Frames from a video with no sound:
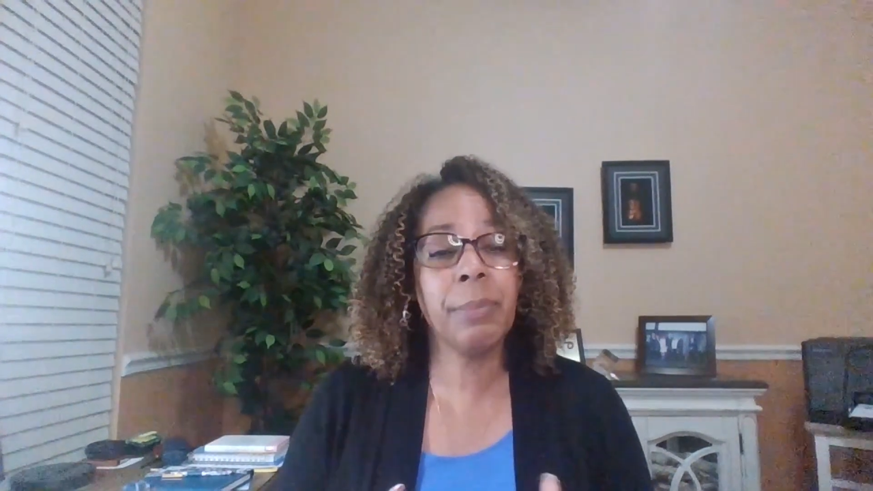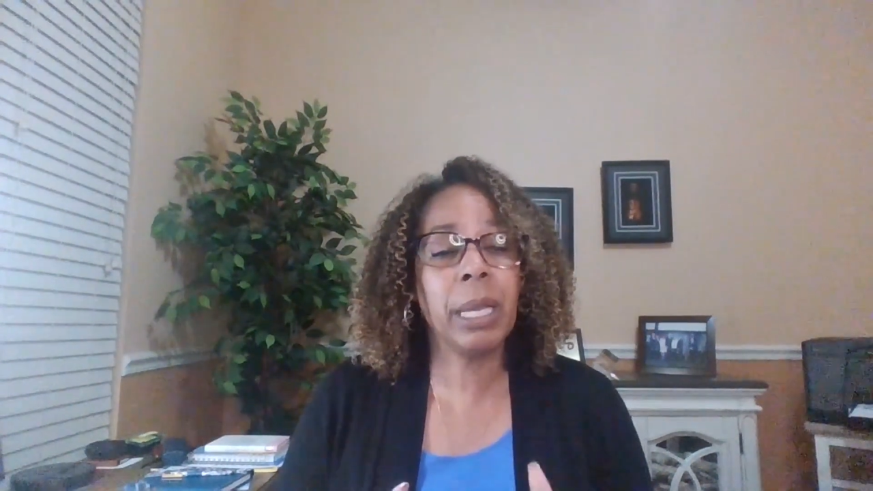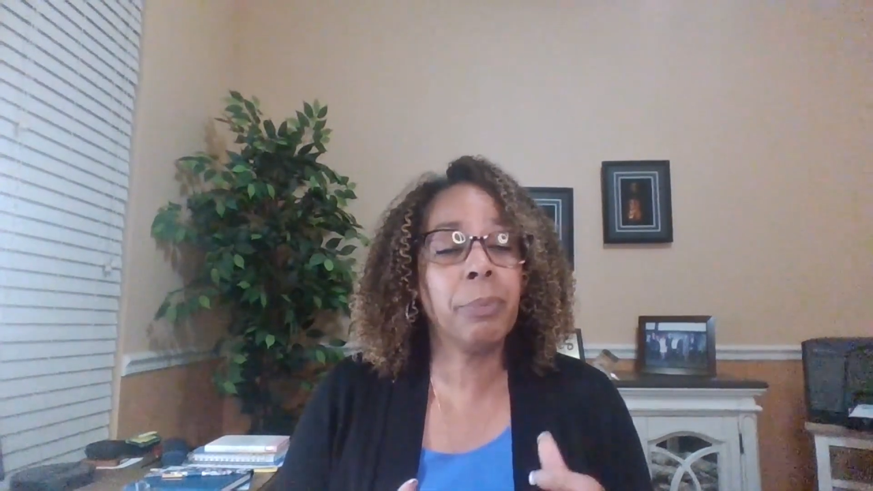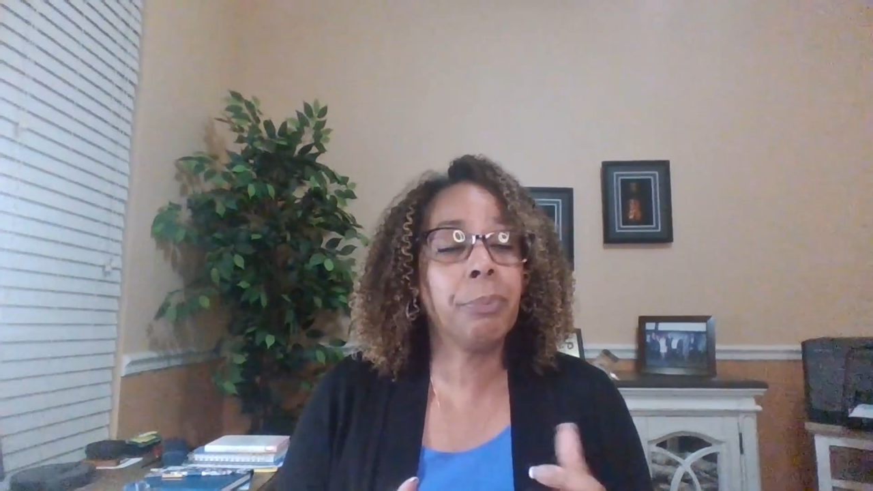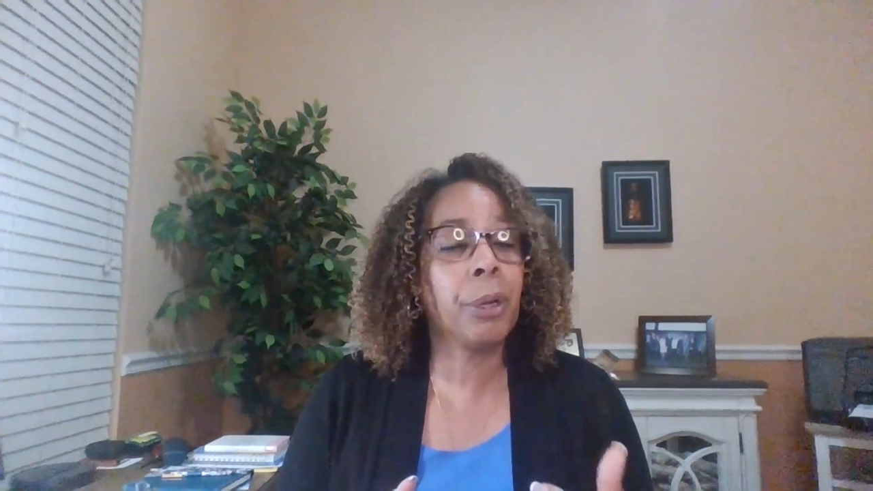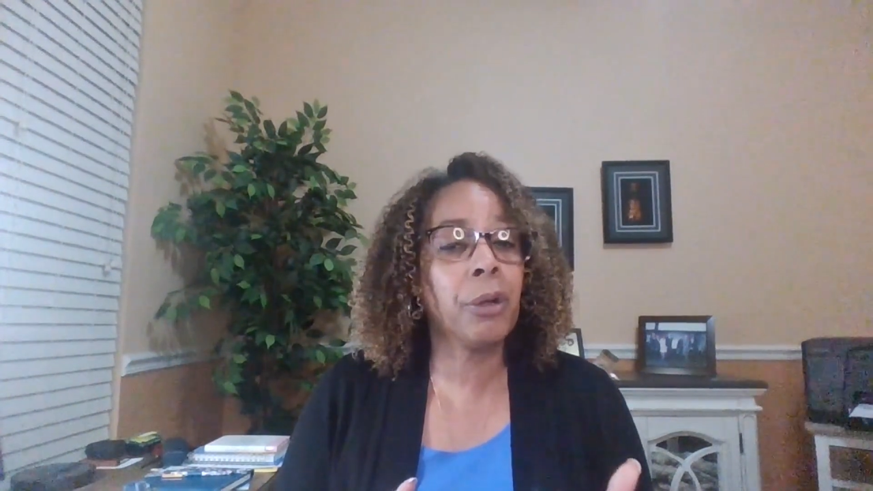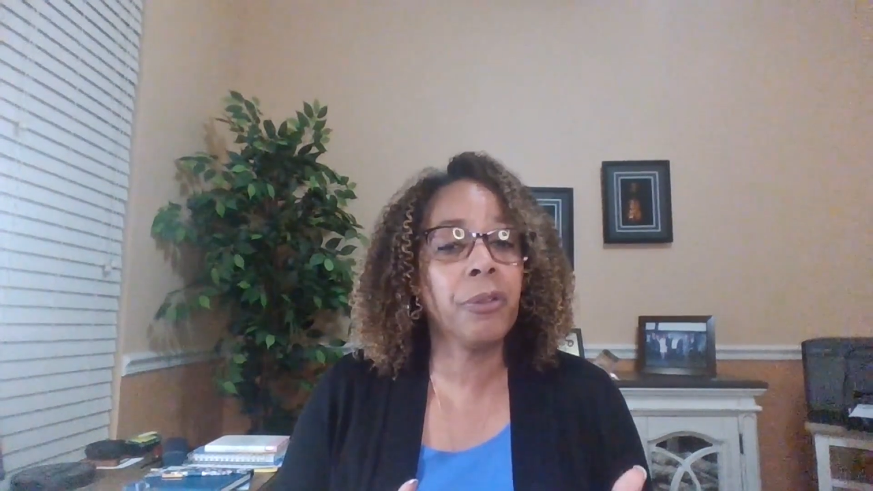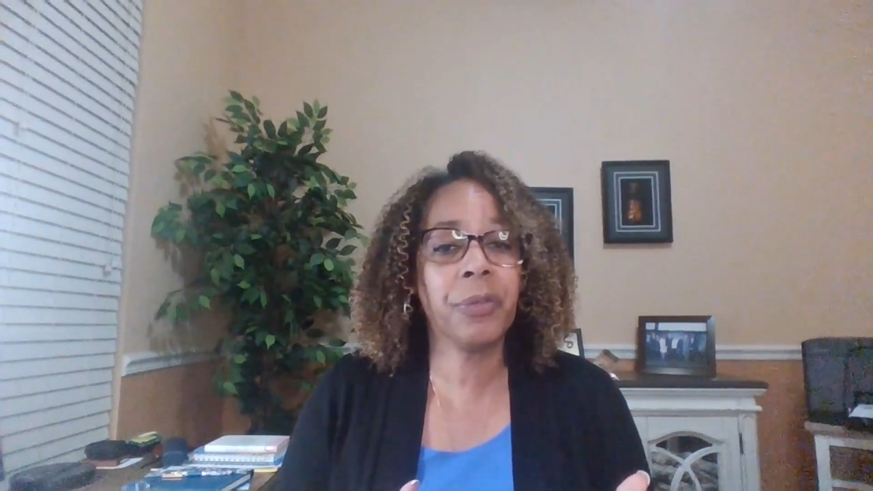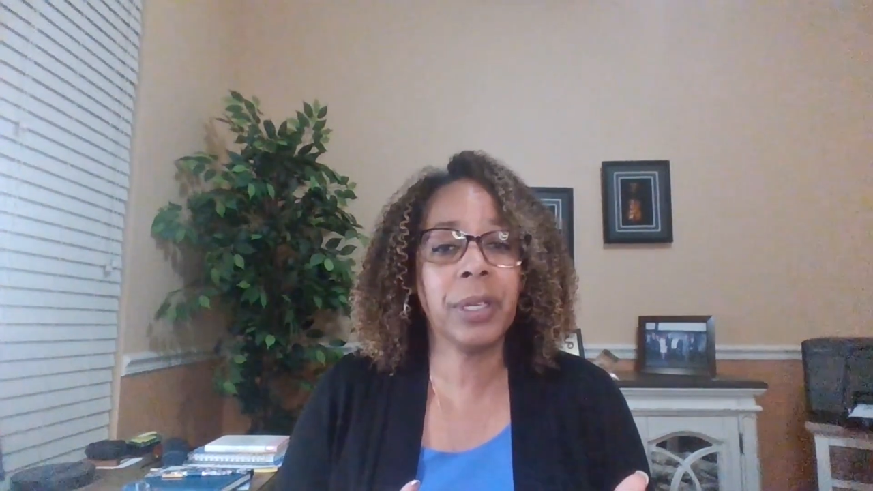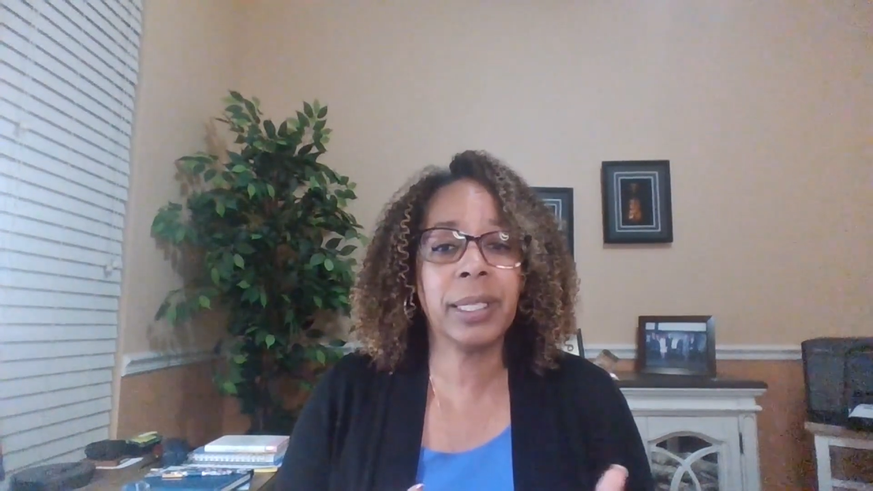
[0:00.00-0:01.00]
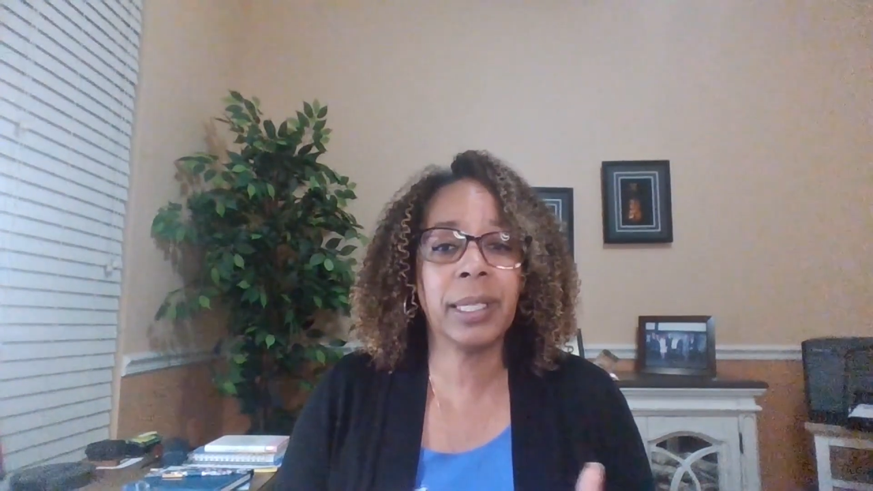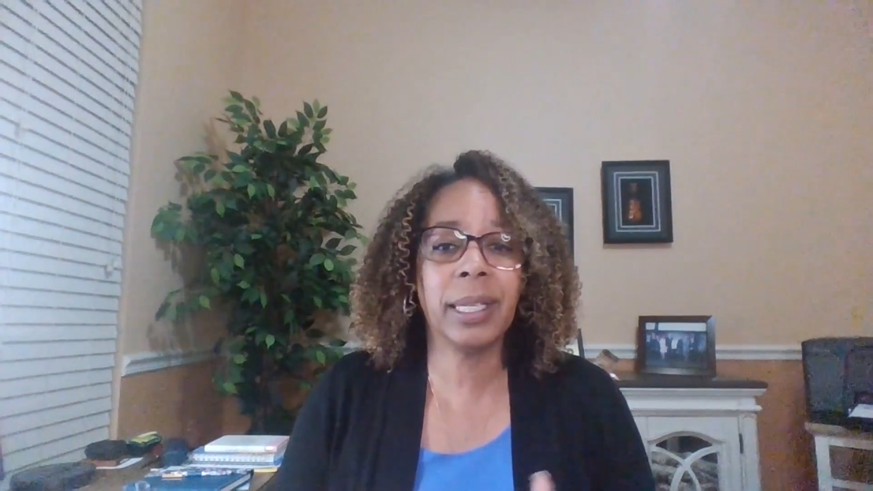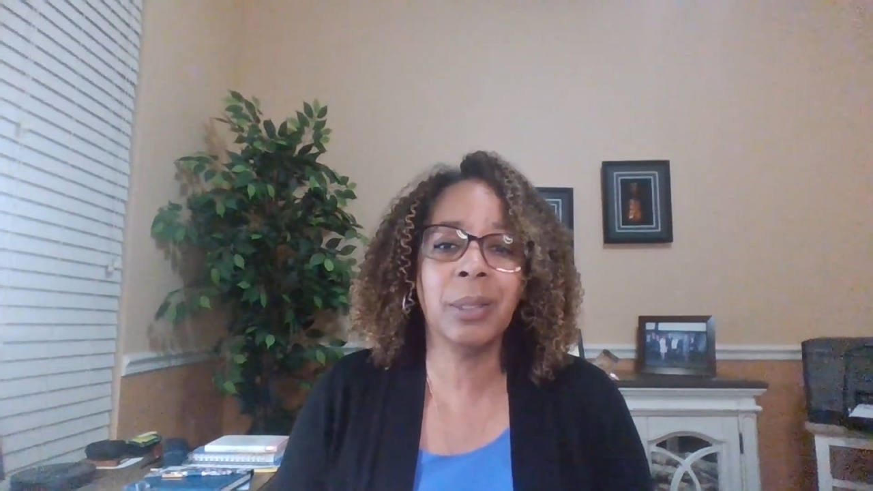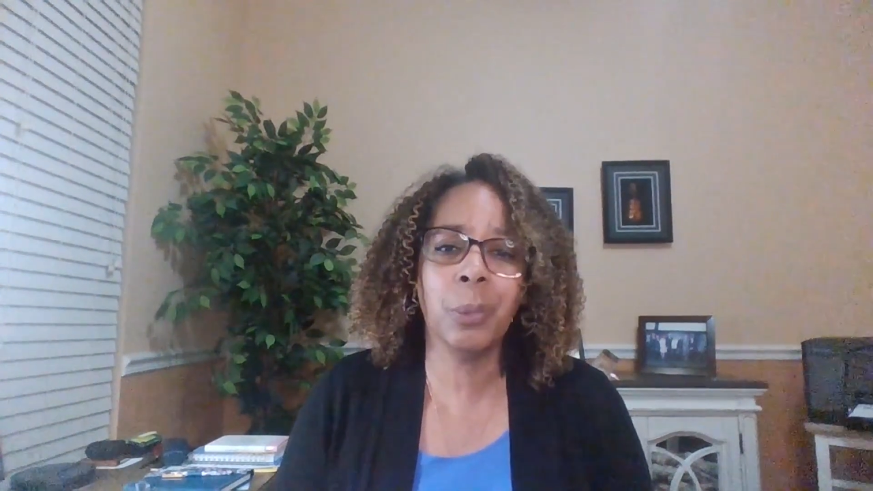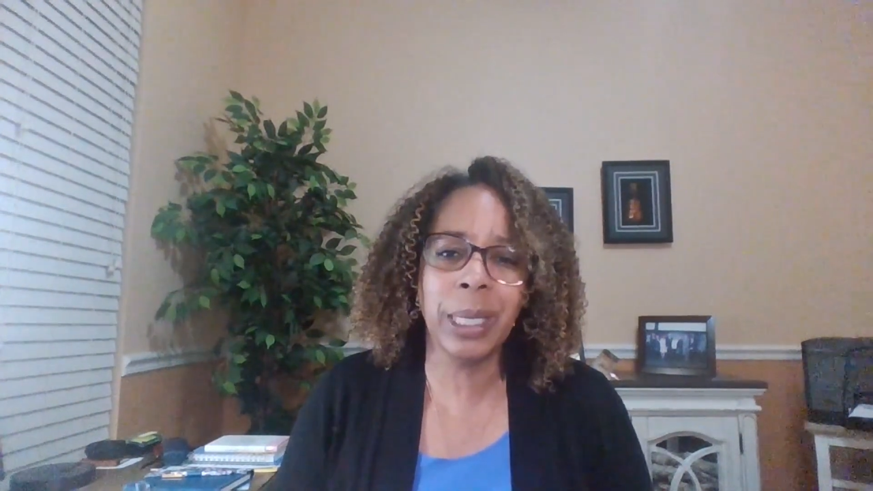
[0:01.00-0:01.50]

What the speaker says: made perfect in